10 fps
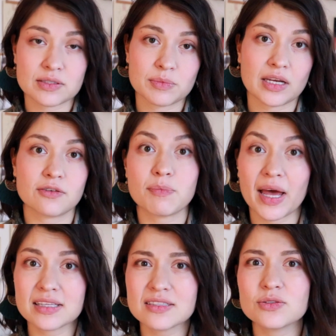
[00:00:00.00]
some kind of
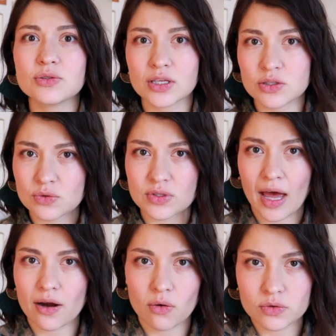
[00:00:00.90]
pens, you can use
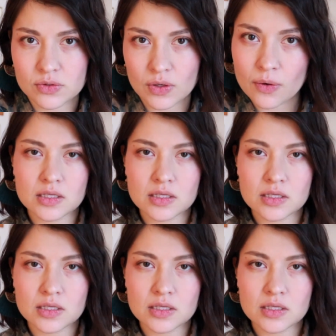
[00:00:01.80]
that also.